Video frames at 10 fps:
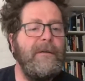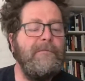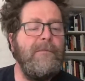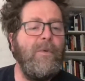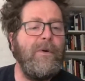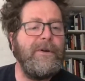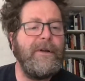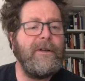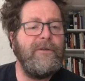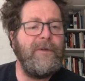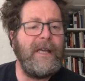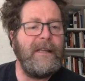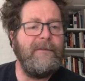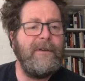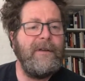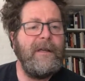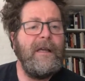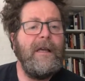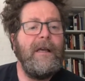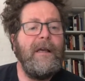more creative
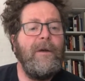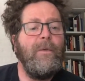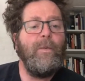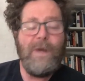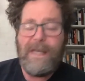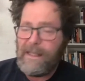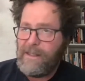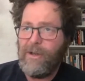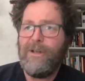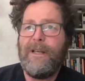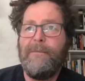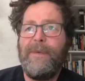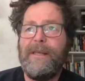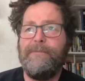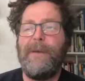we can certainly be